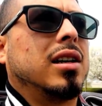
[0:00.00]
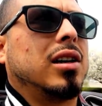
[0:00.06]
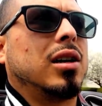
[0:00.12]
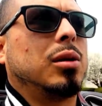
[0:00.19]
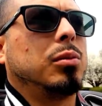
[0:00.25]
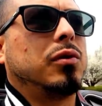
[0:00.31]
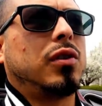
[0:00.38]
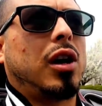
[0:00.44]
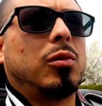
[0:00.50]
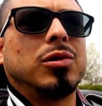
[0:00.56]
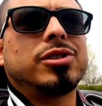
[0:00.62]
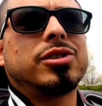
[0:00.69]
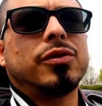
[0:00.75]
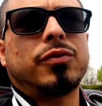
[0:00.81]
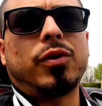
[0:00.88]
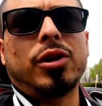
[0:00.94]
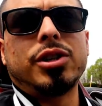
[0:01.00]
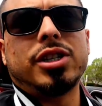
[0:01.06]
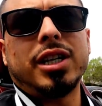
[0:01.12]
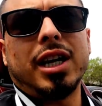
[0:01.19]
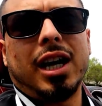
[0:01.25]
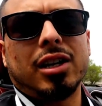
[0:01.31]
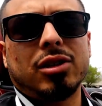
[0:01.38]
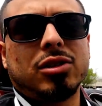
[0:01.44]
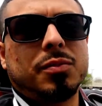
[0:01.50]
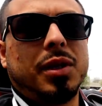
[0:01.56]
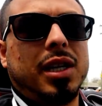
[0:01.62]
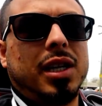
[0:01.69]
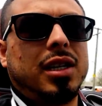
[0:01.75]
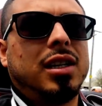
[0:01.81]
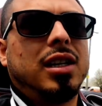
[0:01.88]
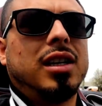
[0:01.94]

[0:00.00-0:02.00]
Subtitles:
If y'all want some Forgiatos, man,